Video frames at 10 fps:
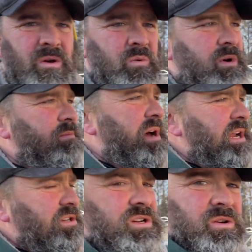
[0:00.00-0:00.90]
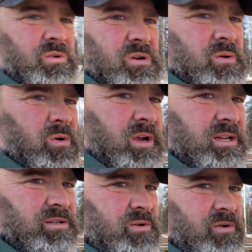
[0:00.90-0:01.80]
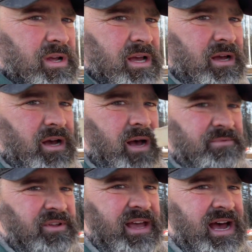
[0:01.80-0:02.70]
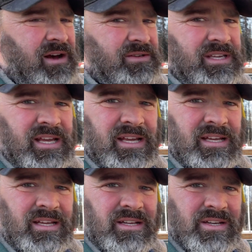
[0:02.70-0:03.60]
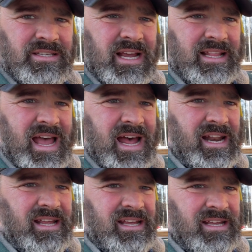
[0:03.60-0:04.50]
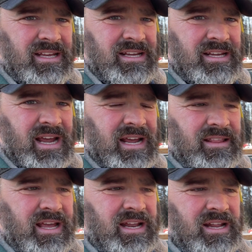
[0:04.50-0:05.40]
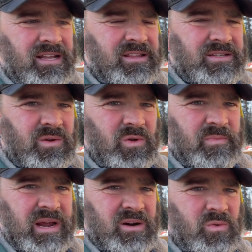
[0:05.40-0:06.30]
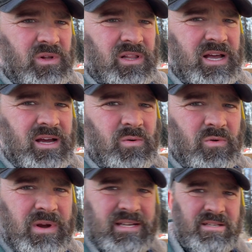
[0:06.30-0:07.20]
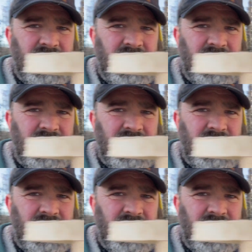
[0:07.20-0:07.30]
one by two will get screwed up to the house just like that and then the solar panel will uh, will rest